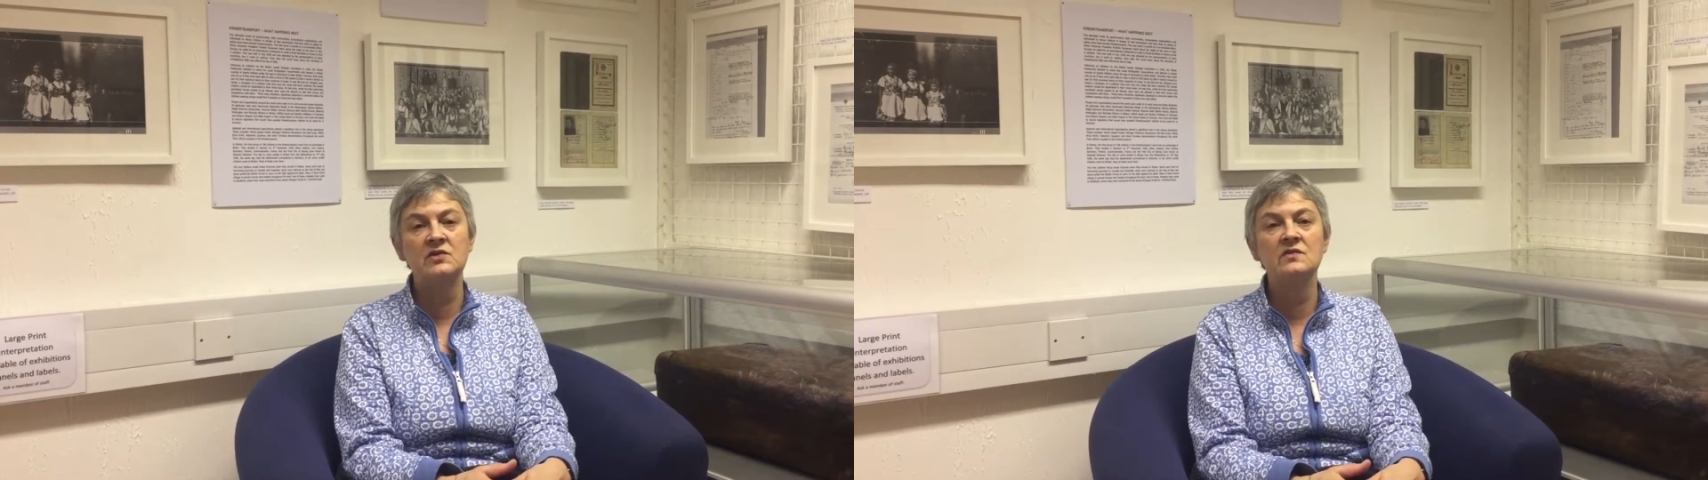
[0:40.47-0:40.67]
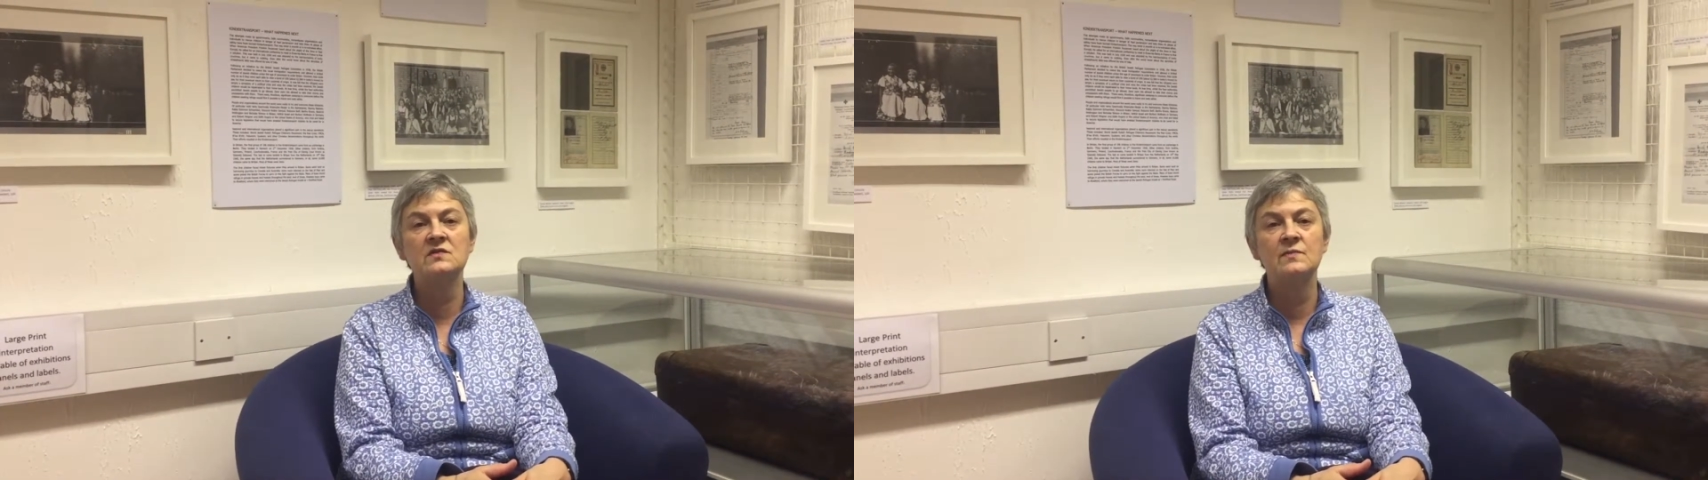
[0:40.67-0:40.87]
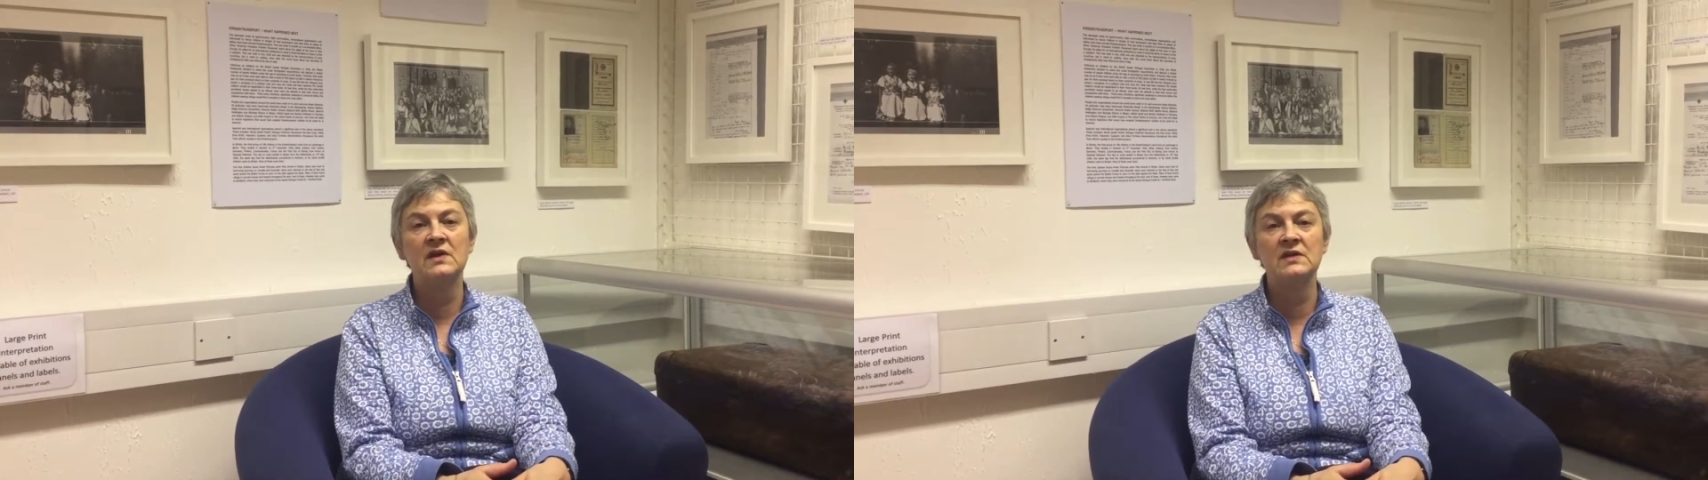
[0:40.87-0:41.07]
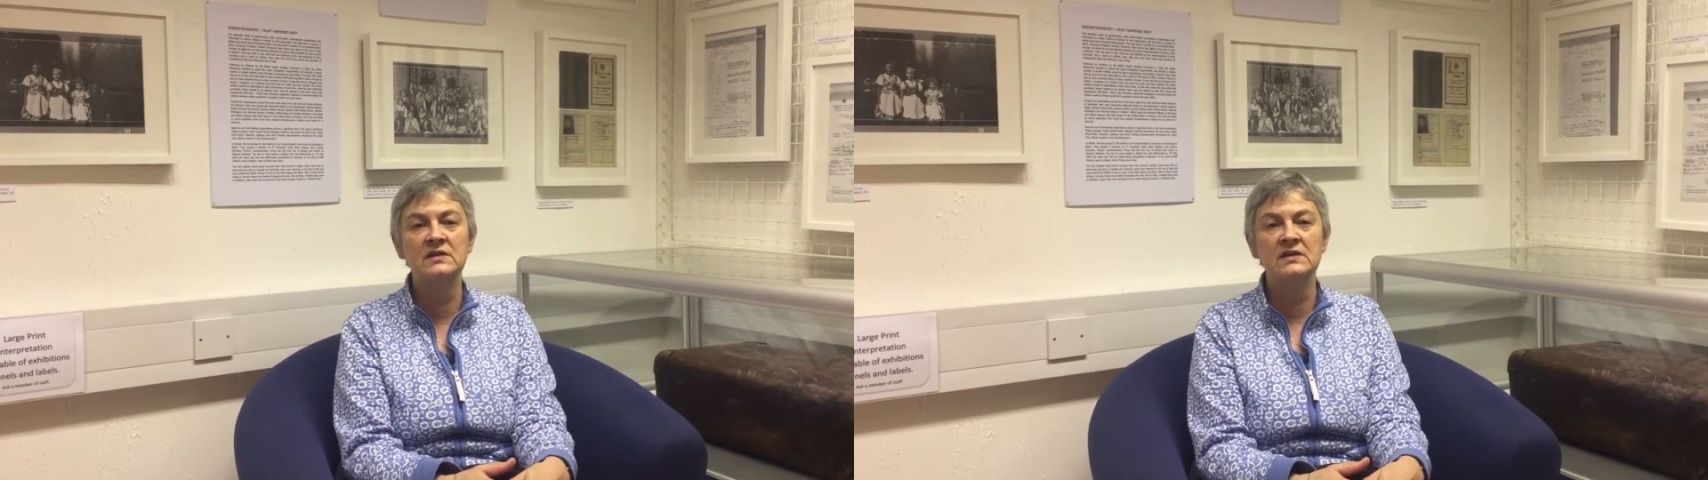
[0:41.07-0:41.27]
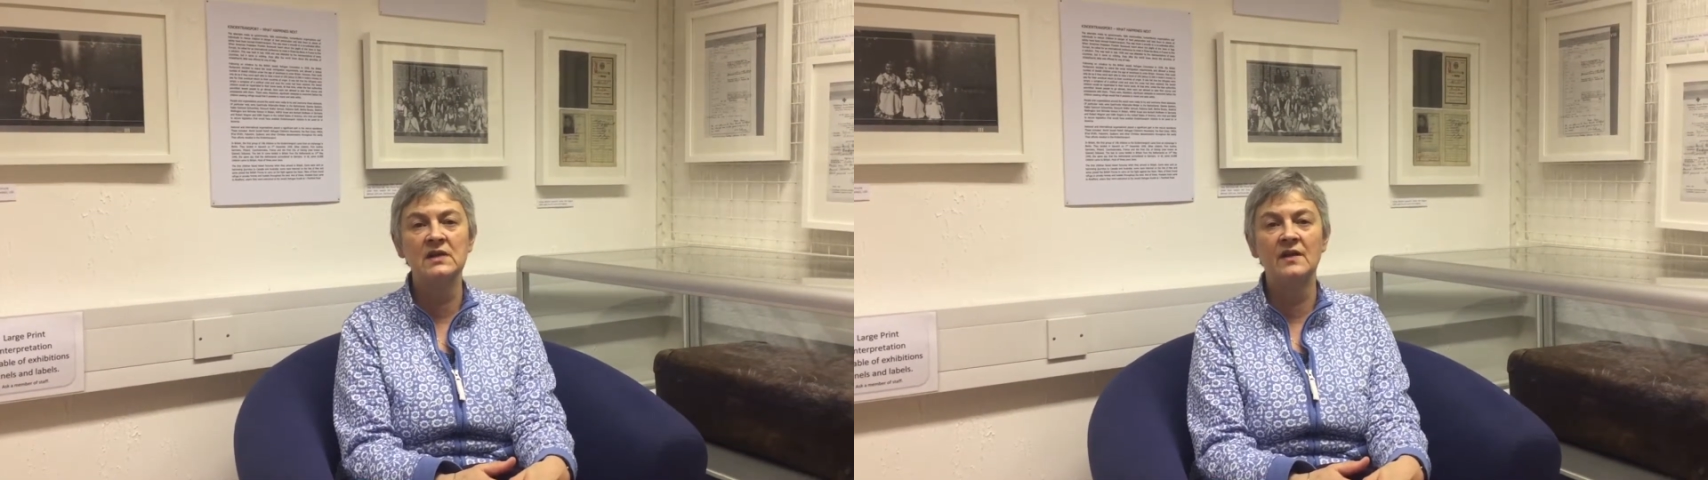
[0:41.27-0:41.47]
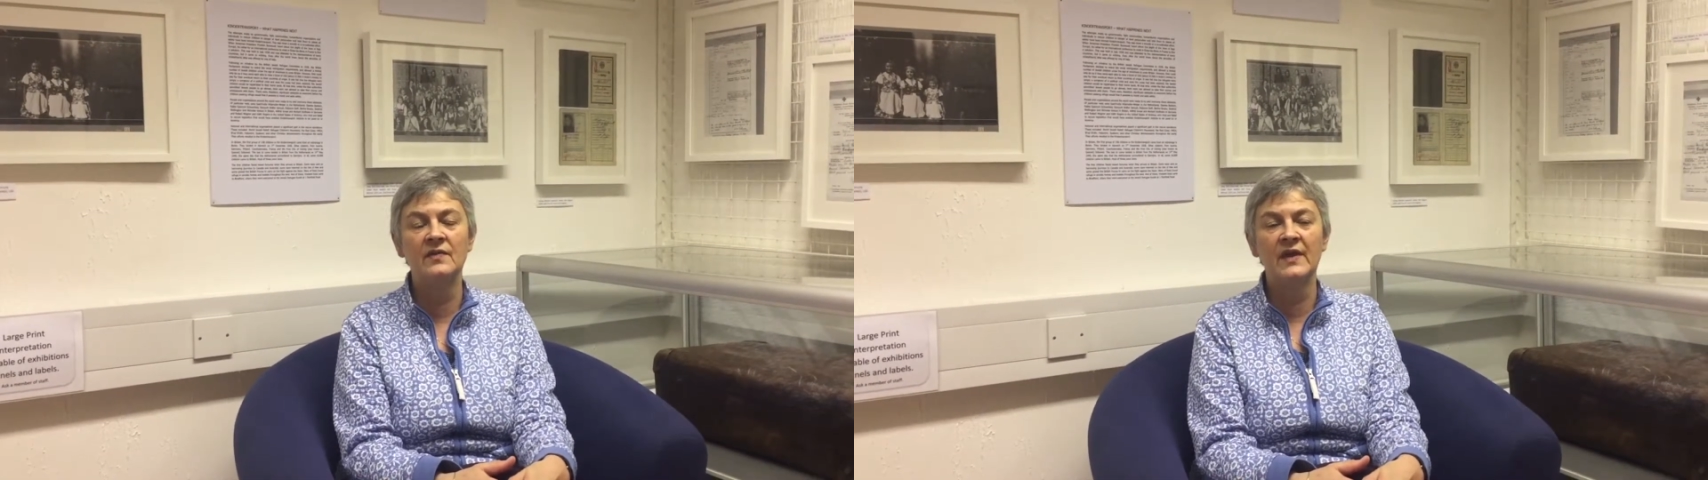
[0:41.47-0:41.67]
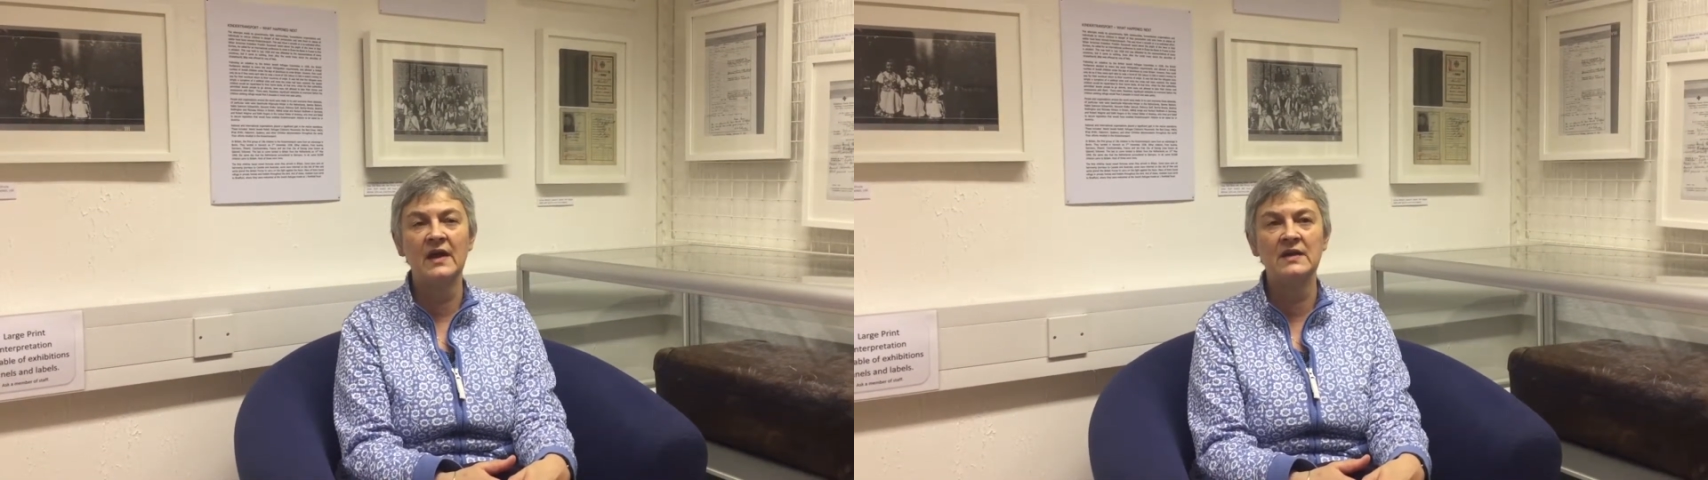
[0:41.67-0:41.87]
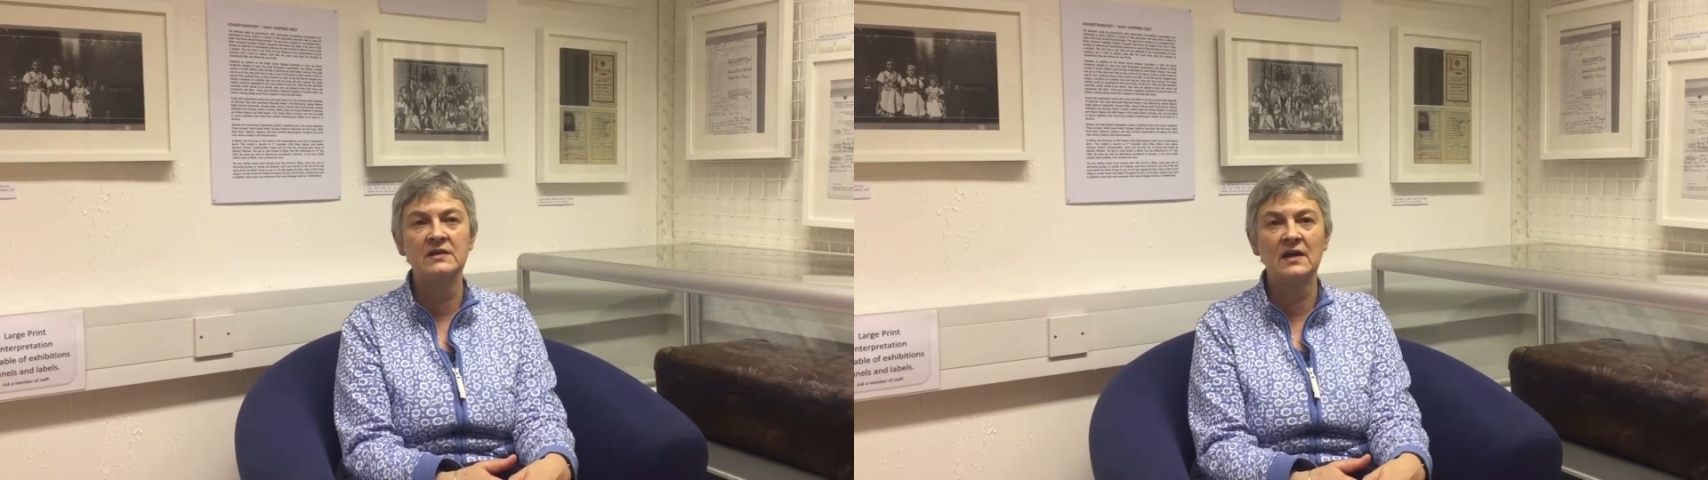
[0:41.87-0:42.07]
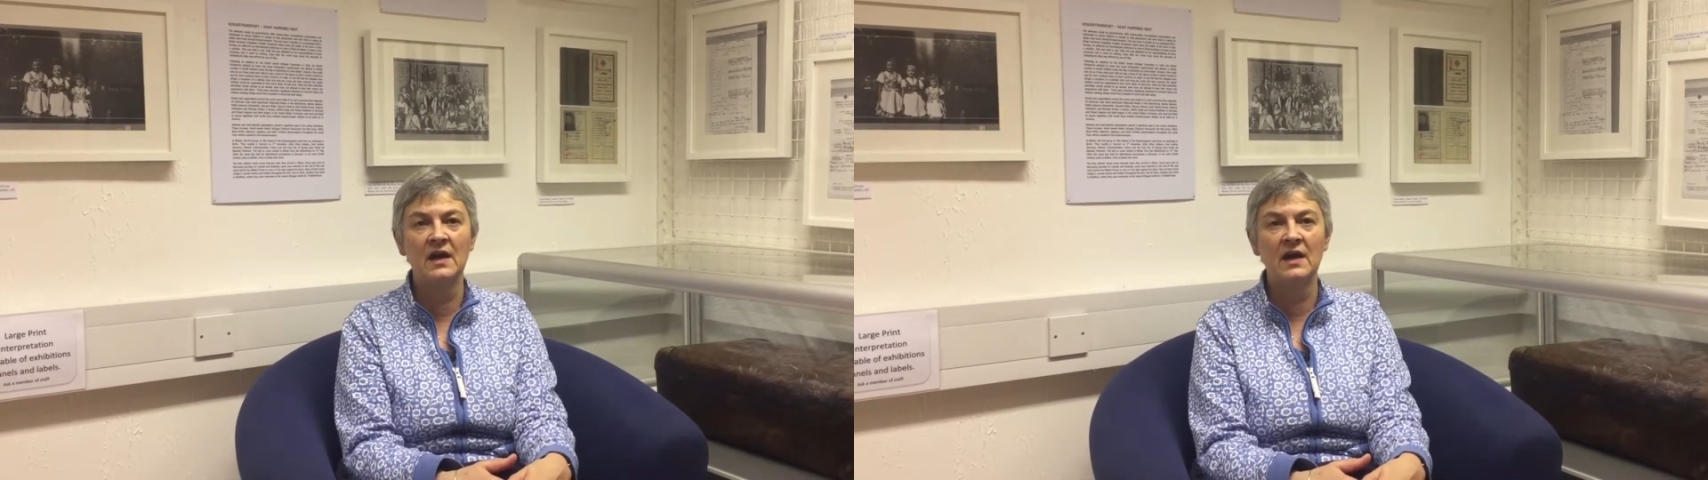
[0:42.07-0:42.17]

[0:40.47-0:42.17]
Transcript: Jews murdered, and that,